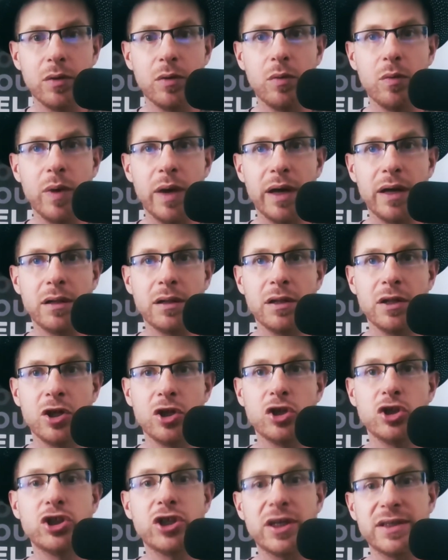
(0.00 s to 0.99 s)
Well,
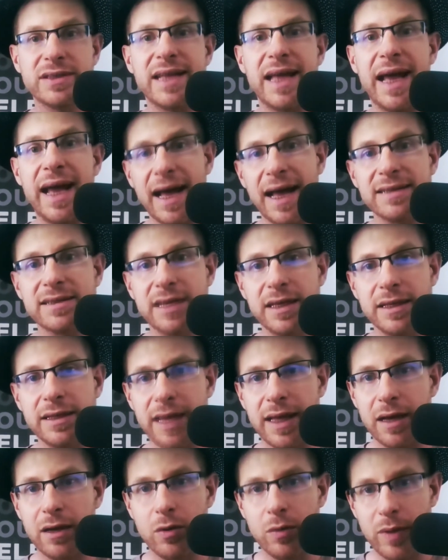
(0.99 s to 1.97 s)
just asking
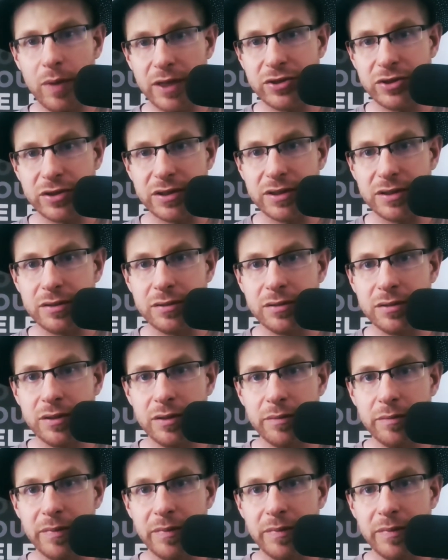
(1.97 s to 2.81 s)
that question